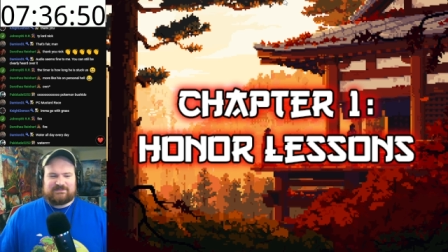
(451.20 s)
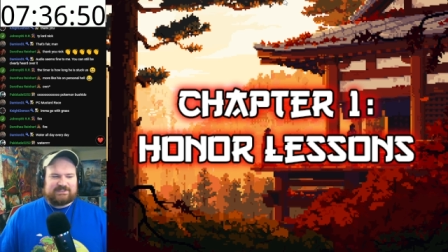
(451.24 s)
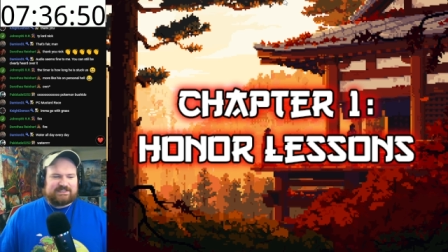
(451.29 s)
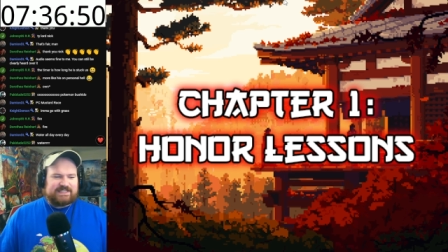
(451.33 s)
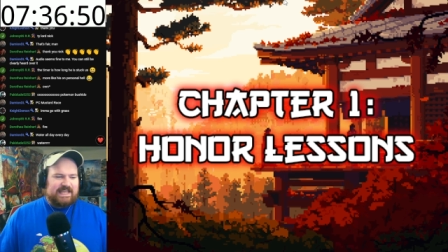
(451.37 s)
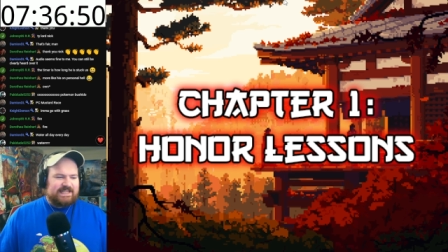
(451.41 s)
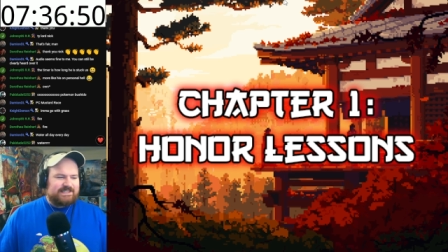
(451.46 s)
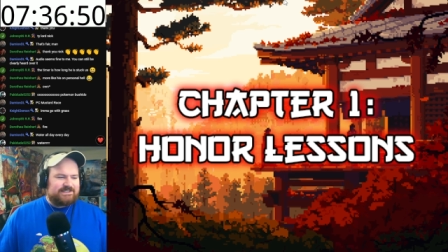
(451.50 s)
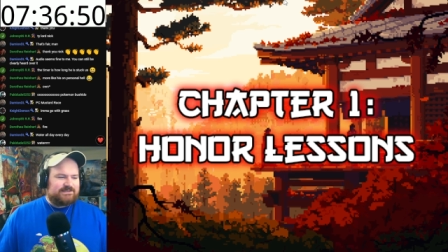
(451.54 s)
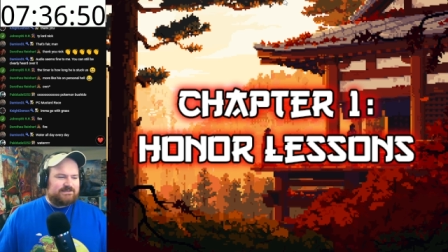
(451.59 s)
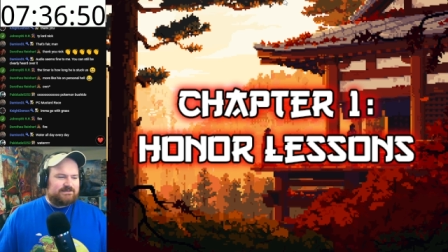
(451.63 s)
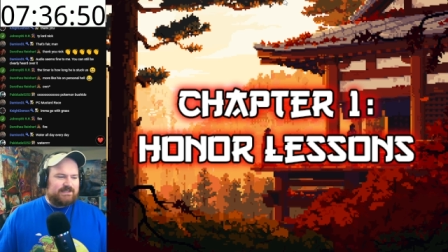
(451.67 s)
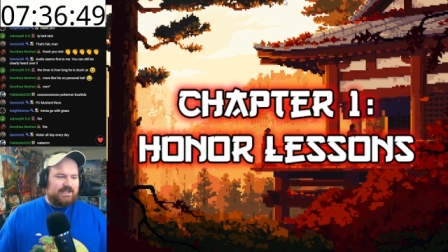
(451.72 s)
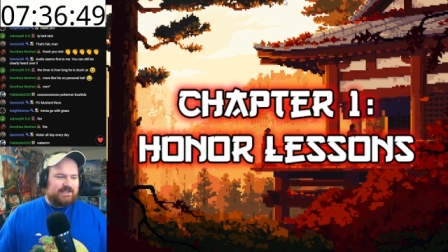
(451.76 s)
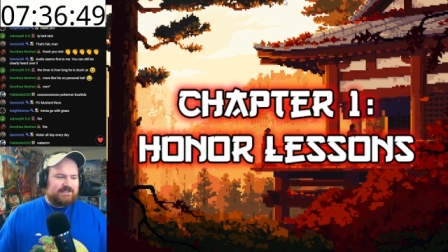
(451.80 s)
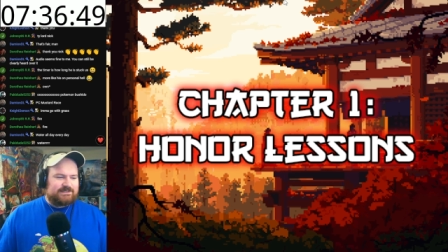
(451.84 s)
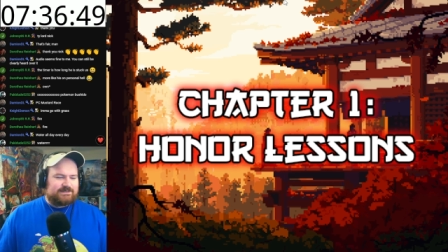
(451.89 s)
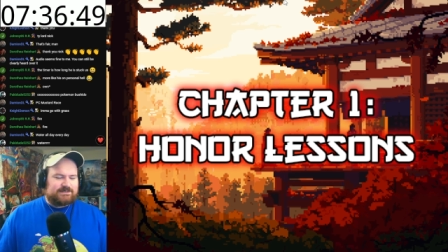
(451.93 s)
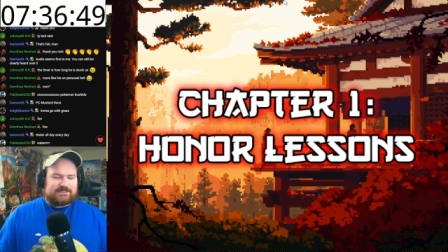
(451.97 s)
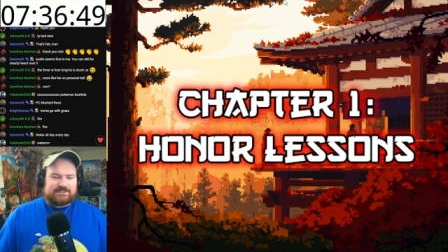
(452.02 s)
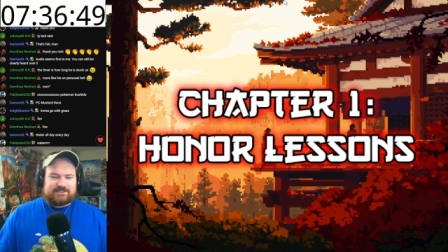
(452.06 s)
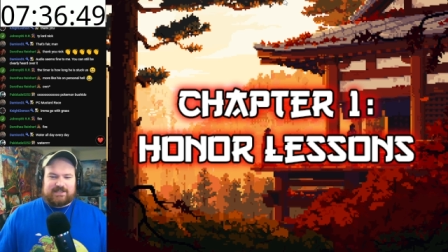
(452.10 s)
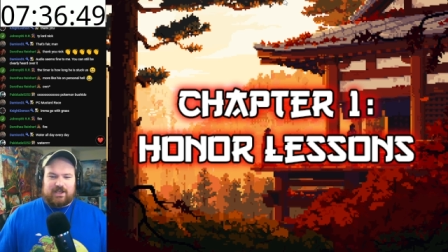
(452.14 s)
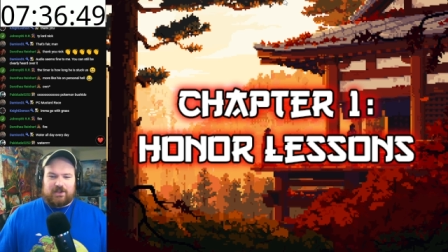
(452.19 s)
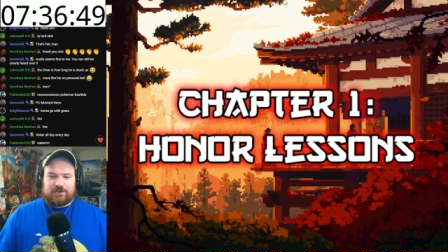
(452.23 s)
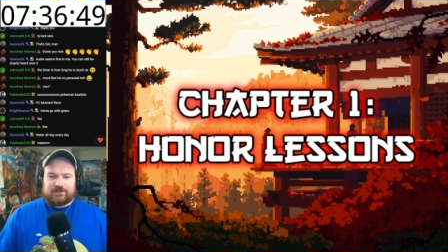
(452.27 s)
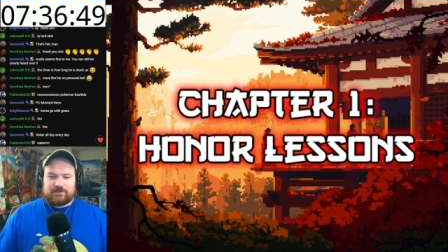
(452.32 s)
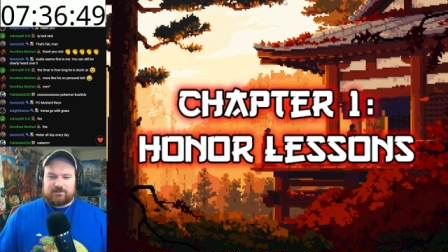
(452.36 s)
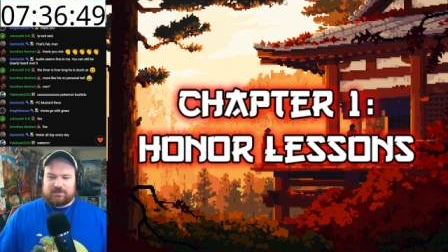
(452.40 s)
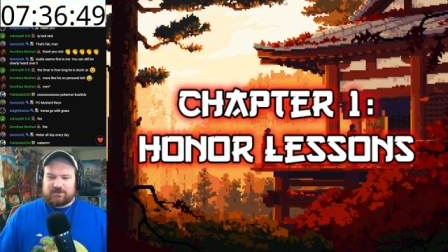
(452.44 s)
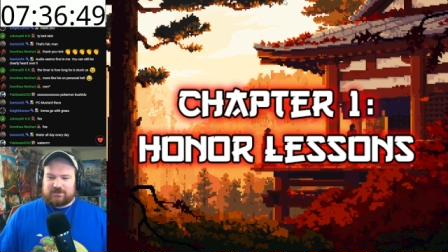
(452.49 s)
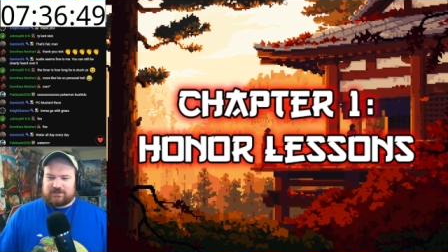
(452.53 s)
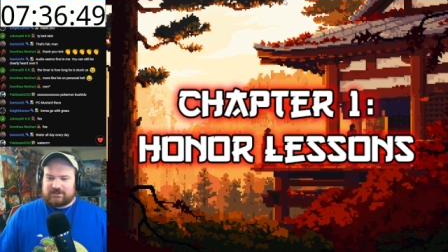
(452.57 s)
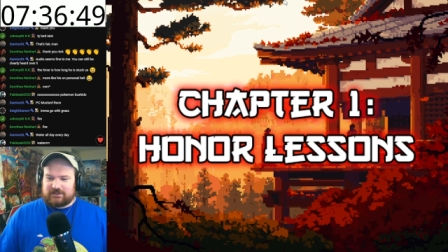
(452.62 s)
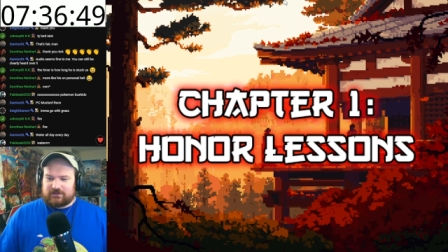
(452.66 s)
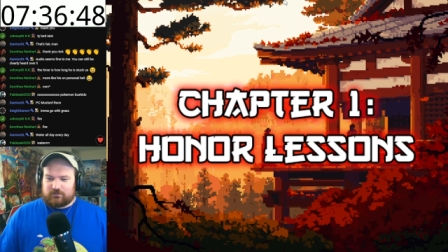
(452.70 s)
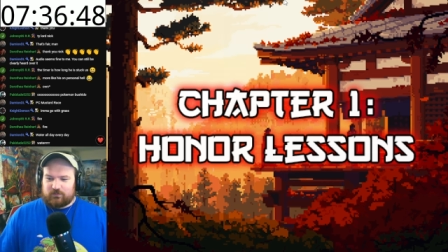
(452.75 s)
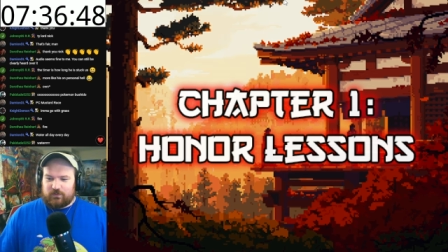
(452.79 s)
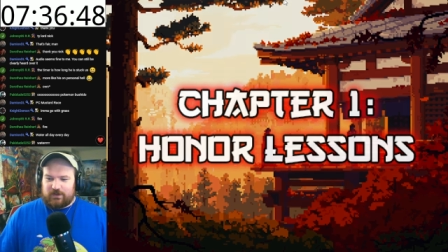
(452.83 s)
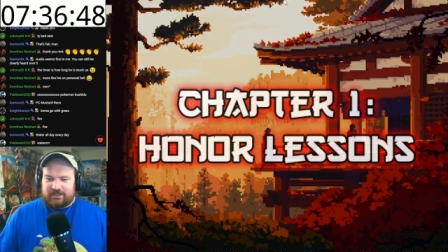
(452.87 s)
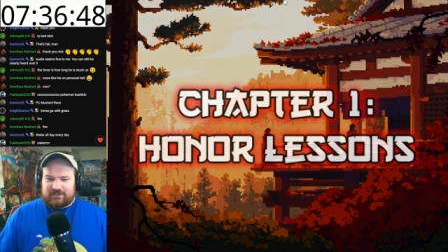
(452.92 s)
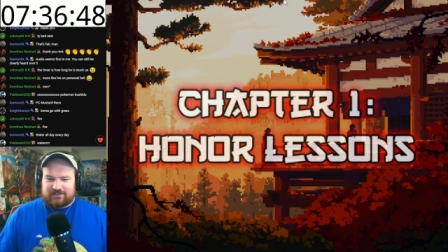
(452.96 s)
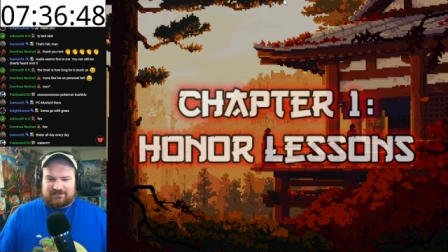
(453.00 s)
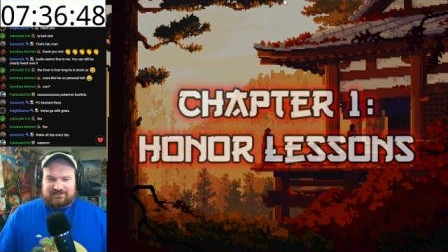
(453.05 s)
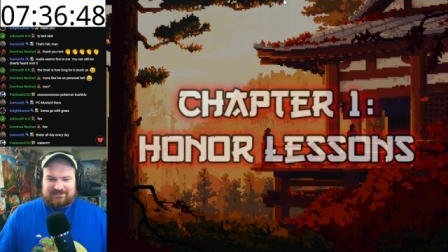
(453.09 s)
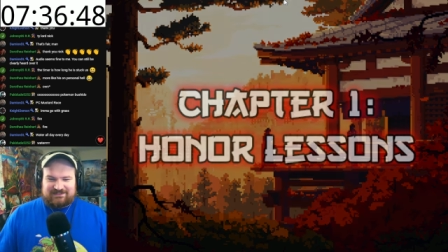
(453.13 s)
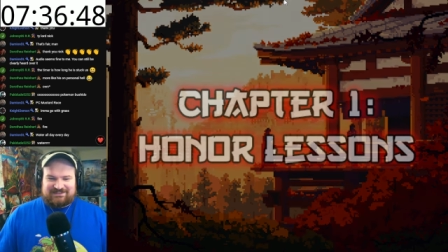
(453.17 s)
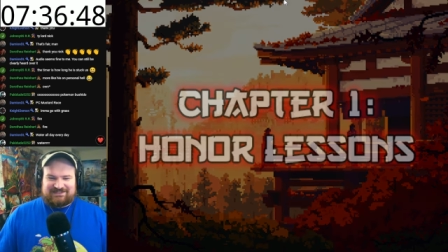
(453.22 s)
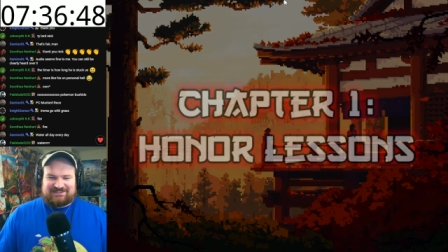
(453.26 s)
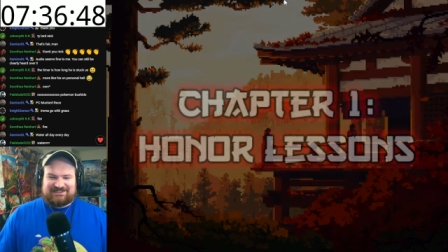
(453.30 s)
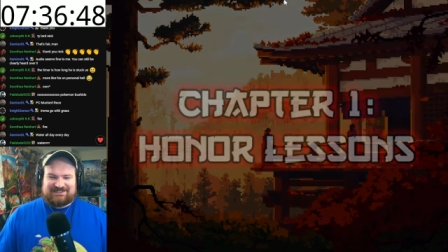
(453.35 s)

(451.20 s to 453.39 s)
That's Zelda music. What?